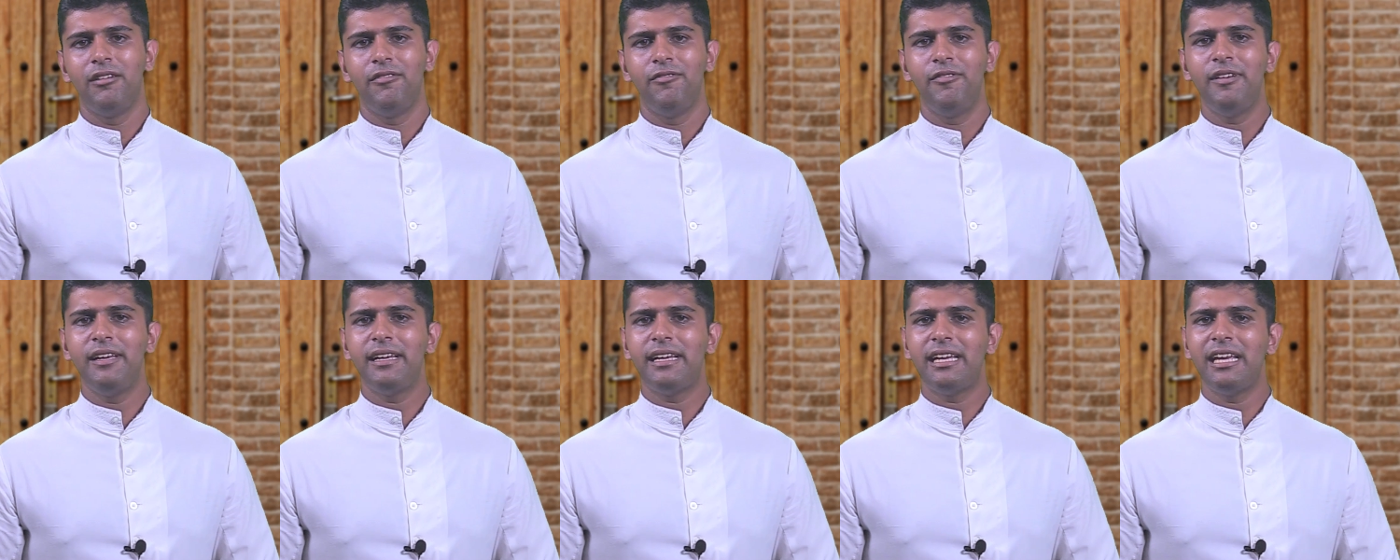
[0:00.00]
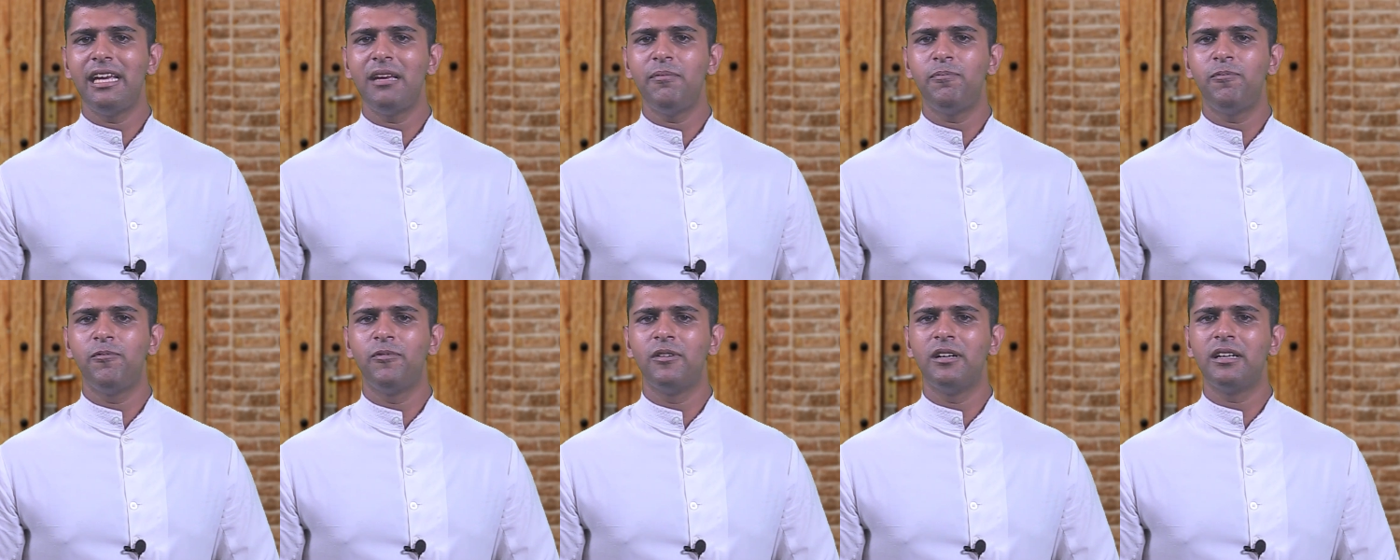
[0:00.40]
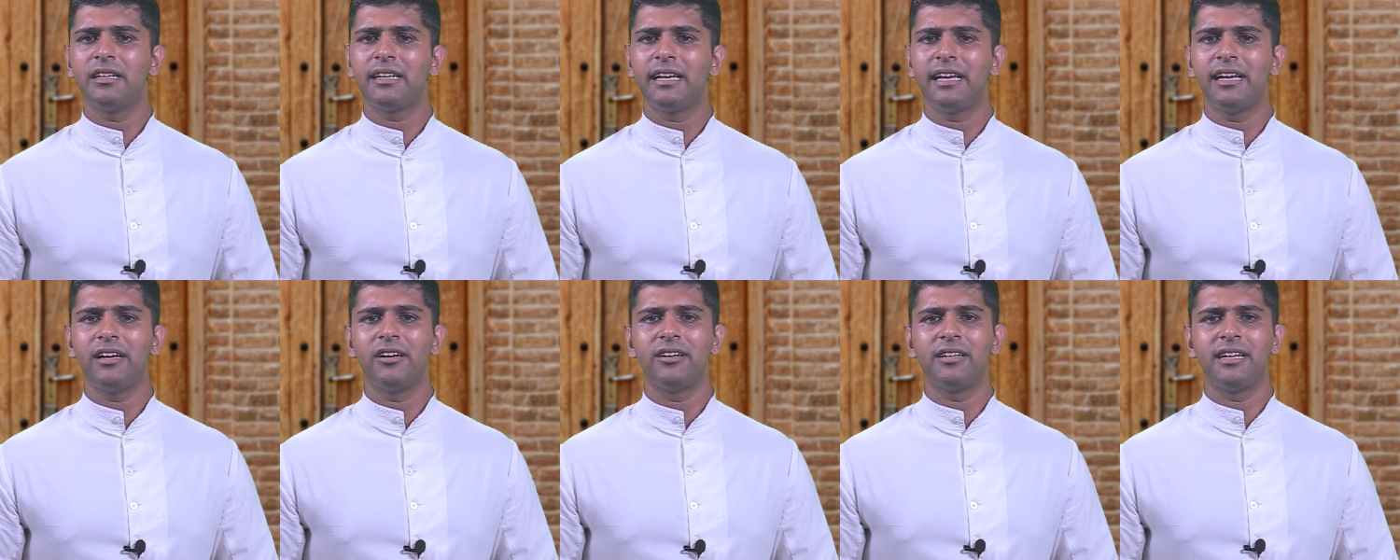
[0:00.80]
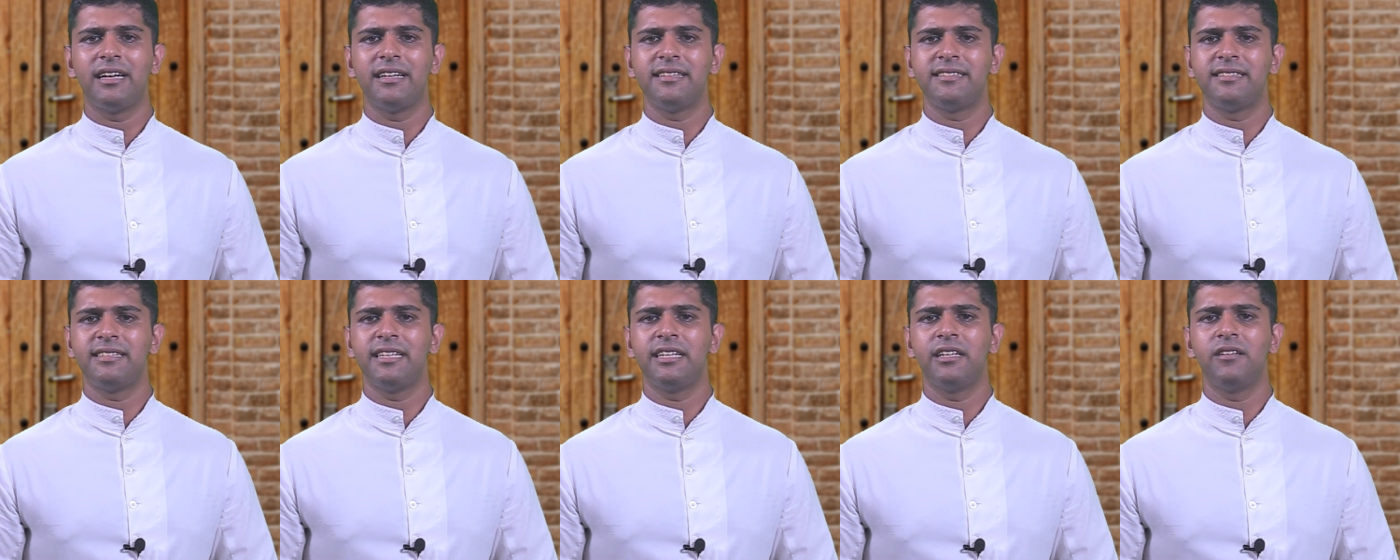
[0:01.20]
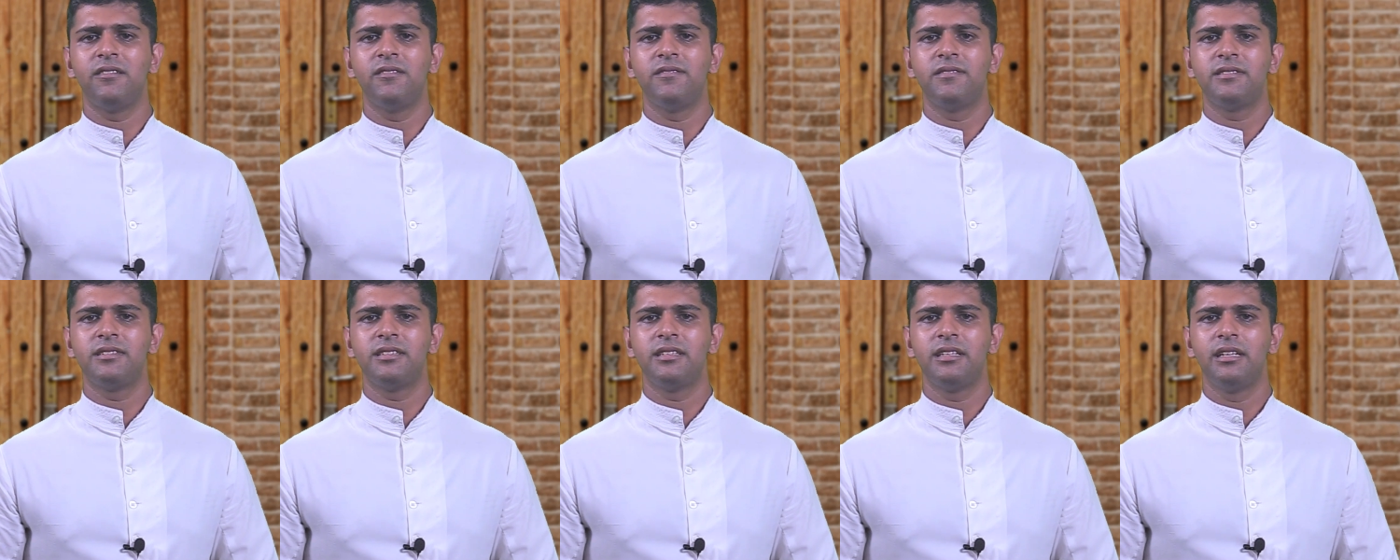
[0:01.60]
We keep working on
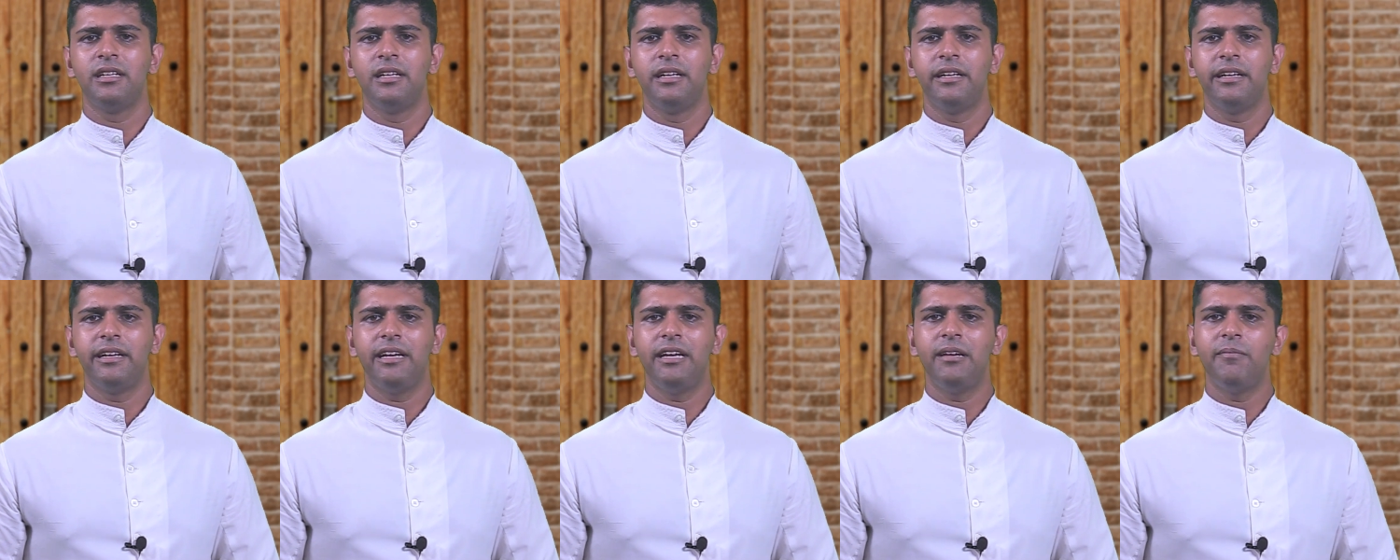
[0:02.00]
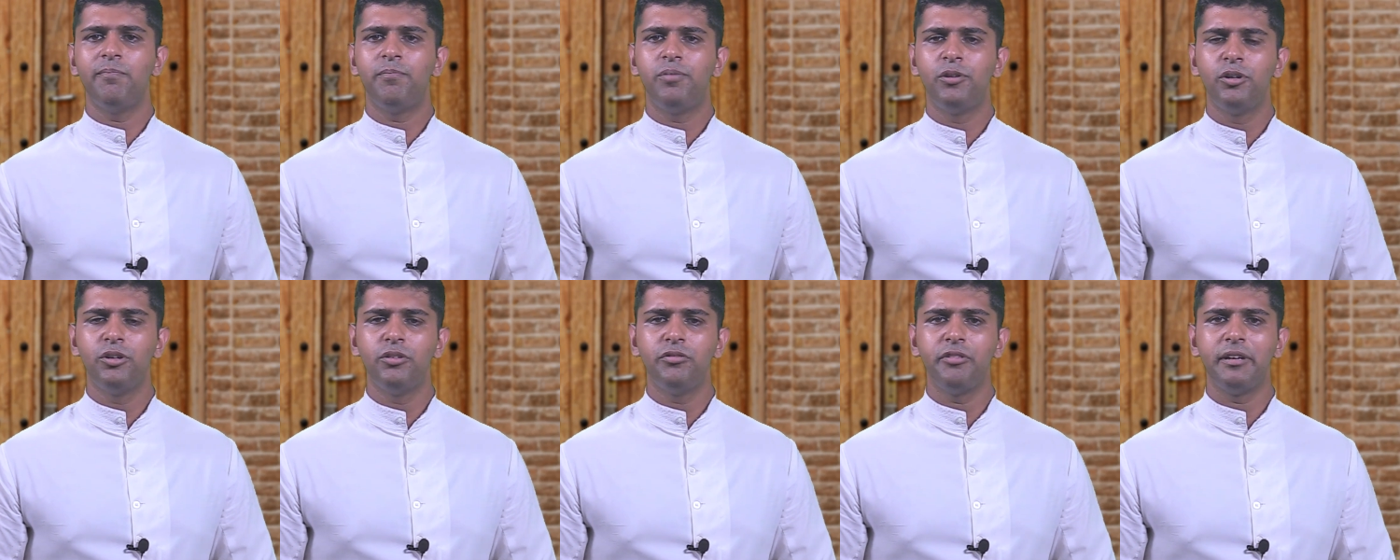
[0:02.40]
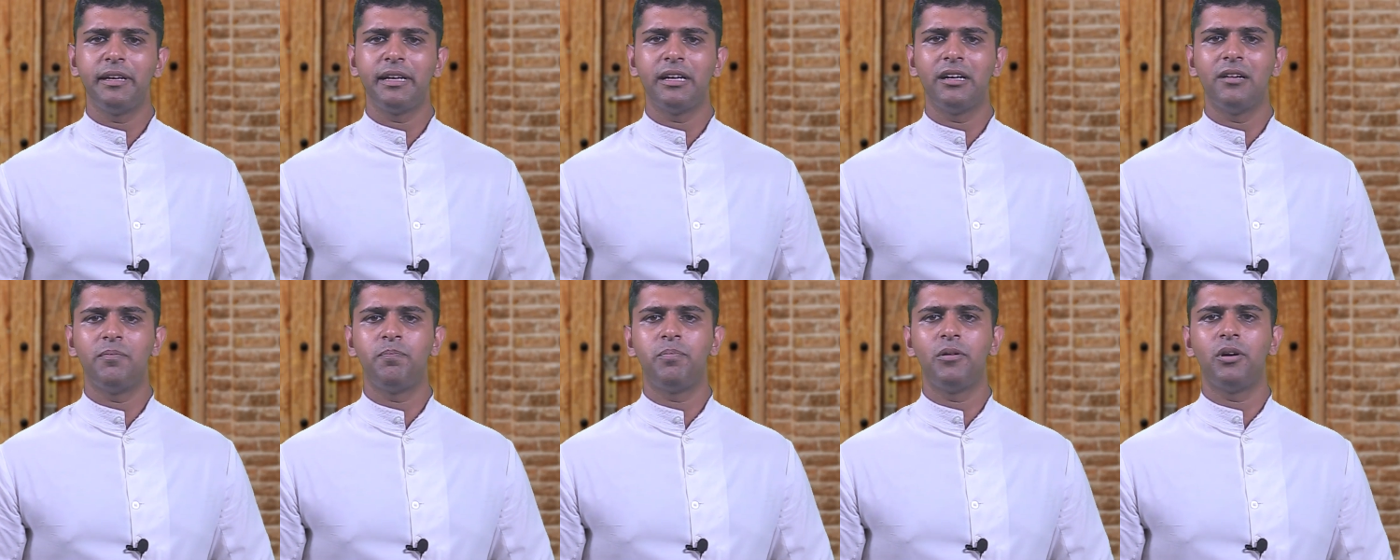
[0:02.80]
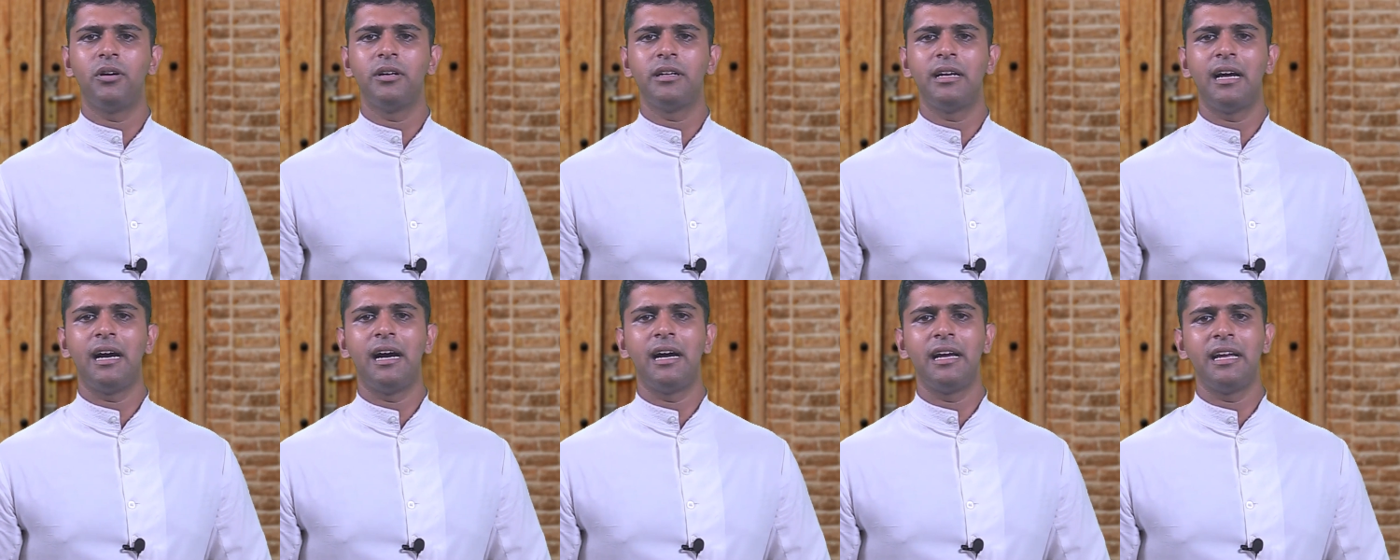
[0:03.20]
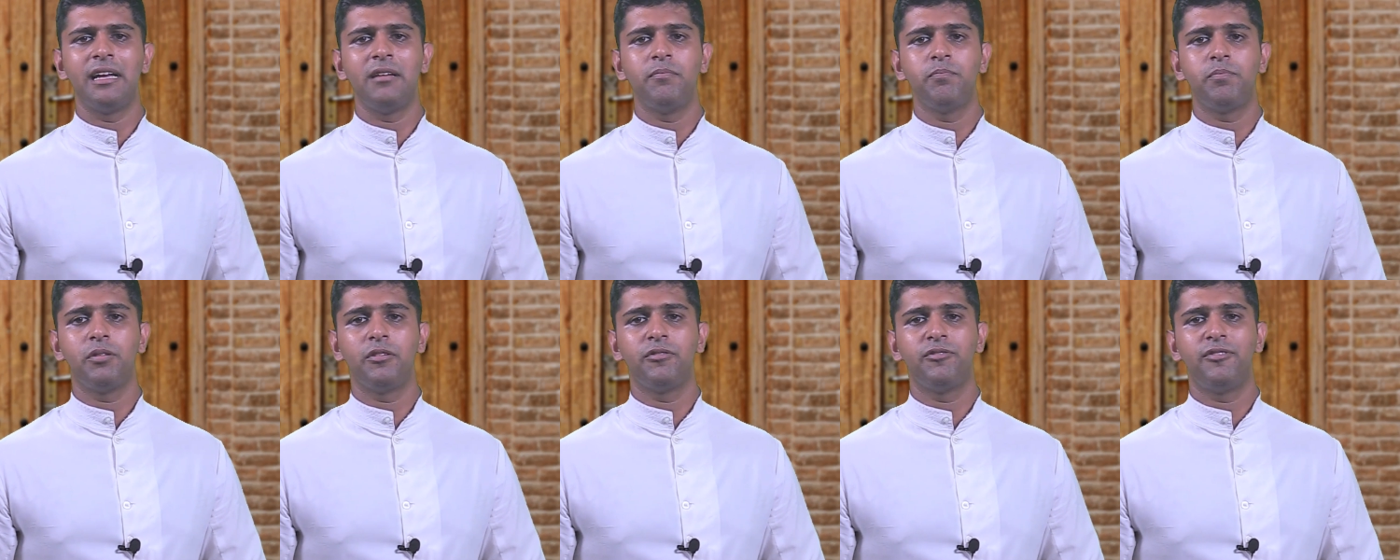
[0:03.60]
ourselves, improving upon our
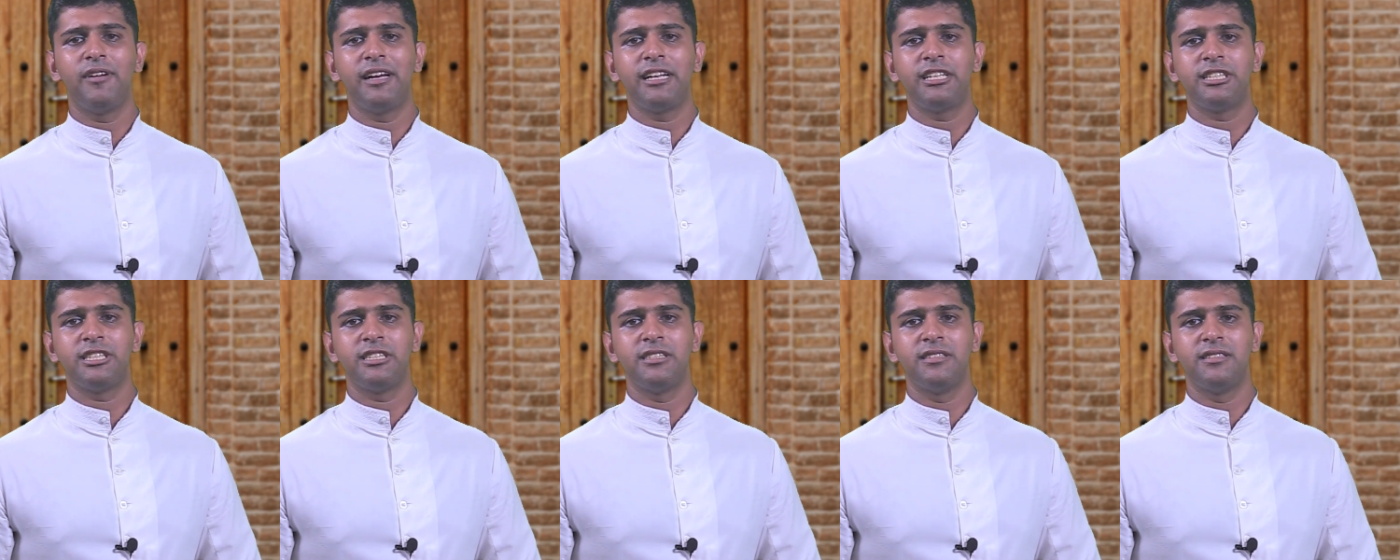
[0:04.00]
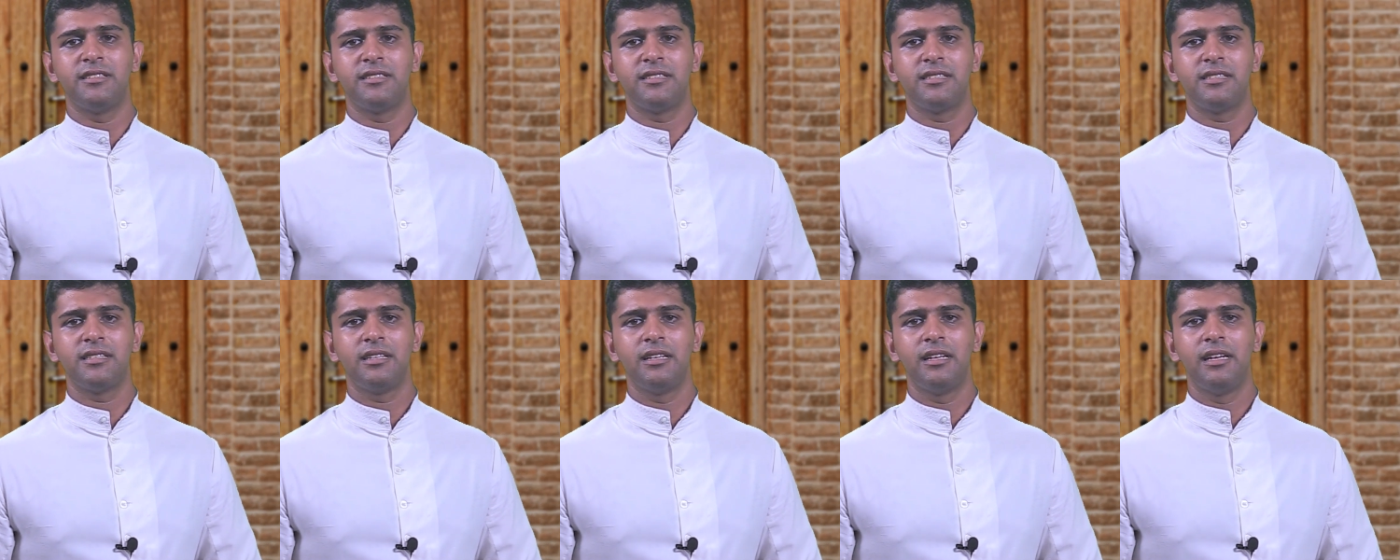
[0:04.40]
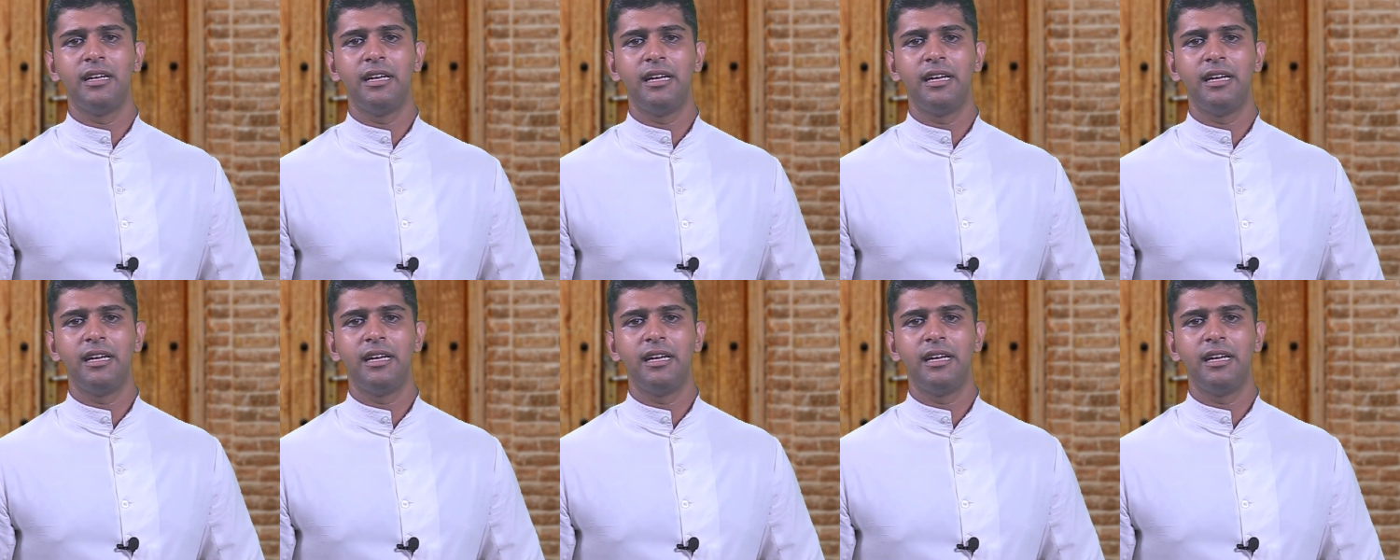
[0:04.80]
imperfections,